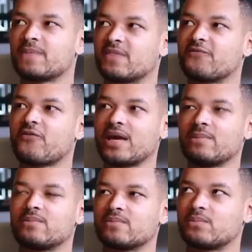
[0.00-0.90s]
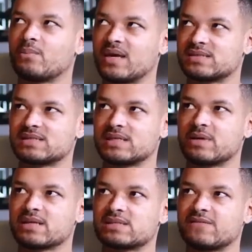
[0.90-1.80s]
The frame makes it seem
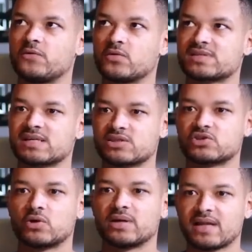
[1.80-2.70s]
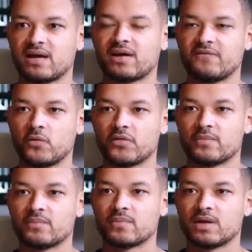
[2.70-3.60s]
like there's a force that's controlling their life for
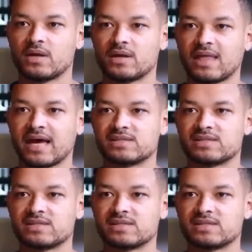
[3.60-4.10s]
them mm-hmm. that